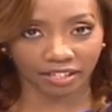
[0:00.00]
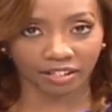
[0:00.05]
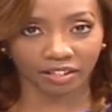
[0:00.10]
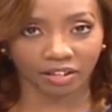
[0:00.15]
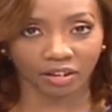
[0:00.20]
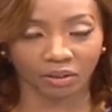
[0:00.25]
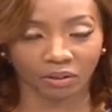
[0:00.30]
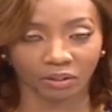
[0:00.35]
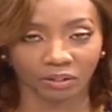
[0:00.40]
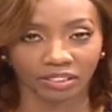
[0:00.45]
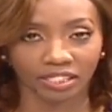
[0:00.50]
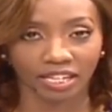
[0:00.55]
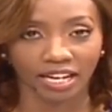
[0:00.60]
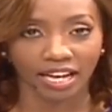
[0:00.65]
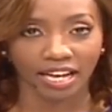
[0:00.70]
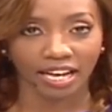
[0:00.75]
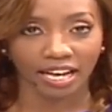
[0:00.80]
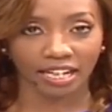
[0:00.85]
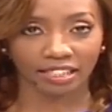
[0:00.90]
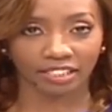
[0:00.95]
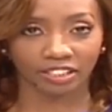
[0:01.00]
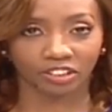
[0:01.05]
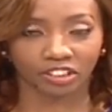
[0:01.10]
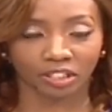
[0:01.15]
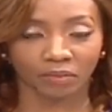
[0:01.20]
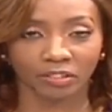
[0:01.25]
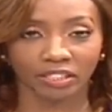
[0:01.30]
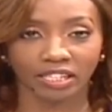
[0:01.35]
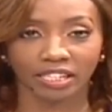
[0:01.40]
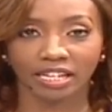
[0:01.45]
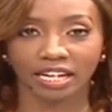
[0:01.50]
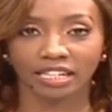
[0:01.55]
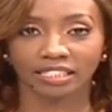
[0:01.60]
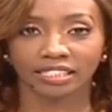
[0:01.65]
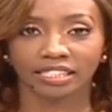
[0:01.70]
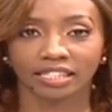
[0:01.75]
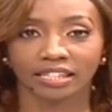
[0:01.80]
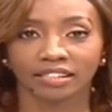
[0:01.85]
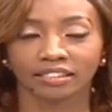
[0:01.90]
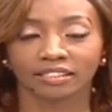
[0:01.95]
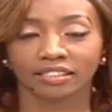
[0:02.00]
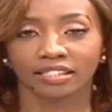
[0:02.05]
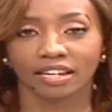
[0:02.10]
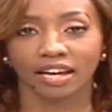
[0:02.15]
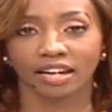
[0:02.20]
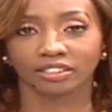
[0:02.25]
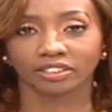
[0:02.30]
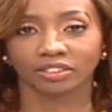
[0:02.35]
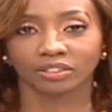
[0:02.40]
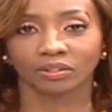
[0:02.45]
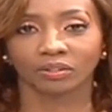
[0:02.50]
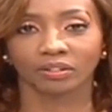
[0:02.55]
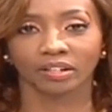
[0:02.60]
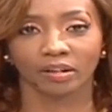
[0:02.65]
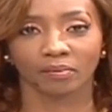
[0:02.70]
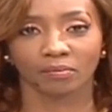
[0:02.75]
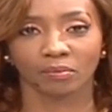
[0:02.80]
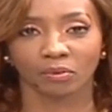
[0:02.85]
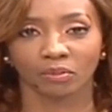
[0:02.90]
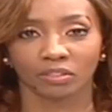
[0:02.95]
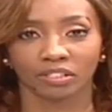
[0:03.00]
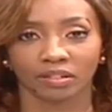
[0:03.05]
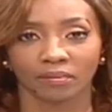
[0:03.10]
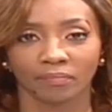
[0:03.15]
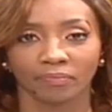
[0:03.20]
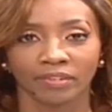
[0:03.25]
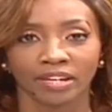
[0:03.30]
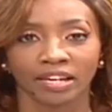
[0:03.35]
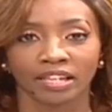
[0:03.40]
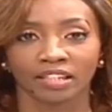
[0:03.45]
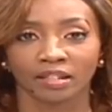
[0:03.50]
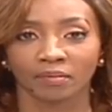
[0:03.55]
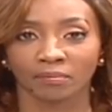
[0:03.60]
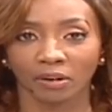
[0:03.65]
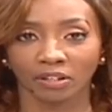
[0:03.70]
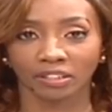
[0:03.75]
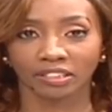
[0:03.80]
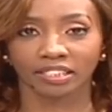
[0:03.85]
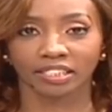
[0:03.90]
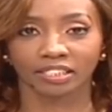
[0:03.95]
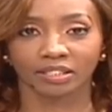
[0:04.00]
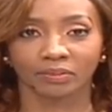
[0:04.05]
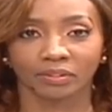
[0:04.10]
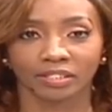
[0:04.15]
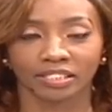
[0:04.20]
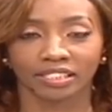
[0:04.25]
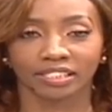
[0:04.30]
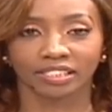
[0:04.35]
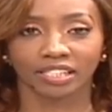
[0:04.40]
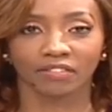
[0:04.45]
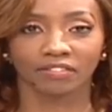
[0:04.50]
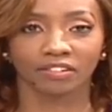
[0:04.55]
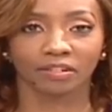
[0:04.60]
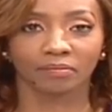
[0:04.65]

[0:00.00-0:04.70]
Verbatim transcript: gold at the Jomo Kenyatta International Airport. The boxes were discovered